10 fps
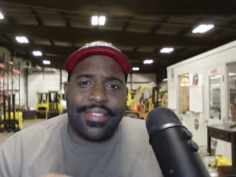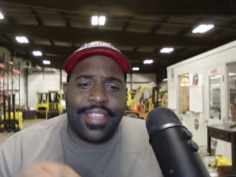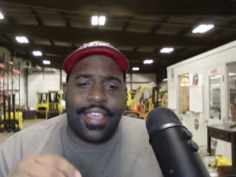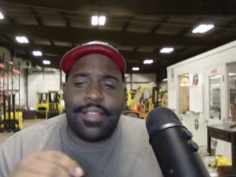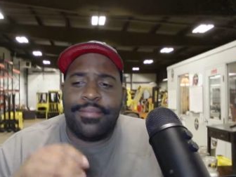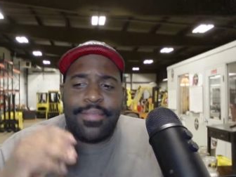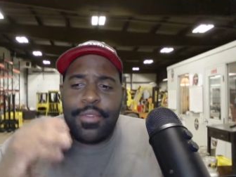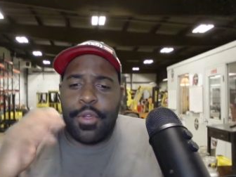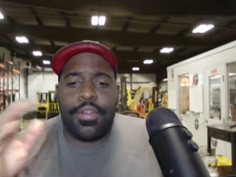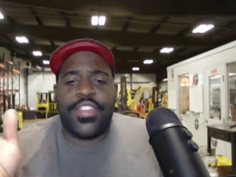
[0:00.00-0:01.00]
that
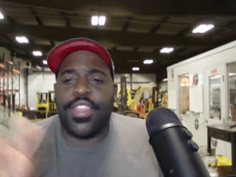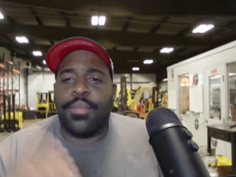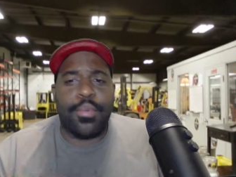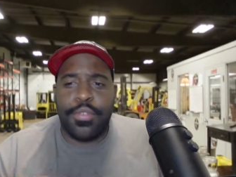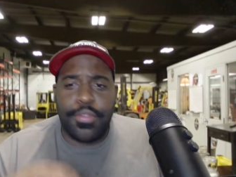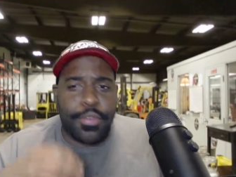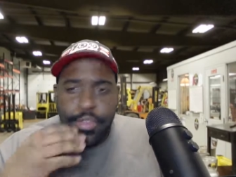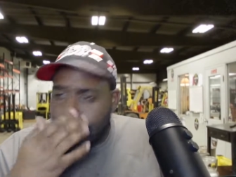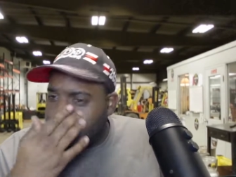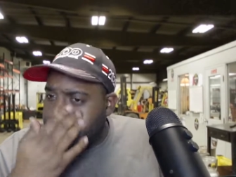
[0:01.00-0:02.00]
are acceptable for
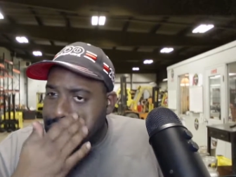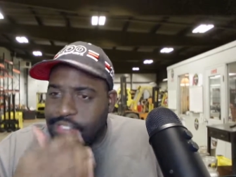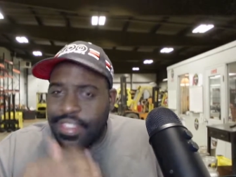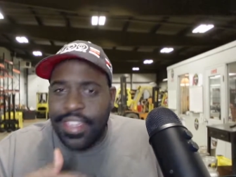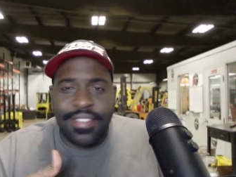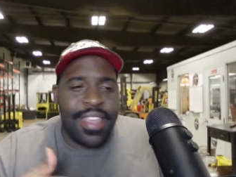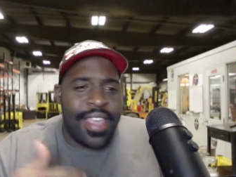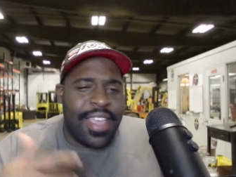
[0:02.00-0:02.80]
YouTube these days.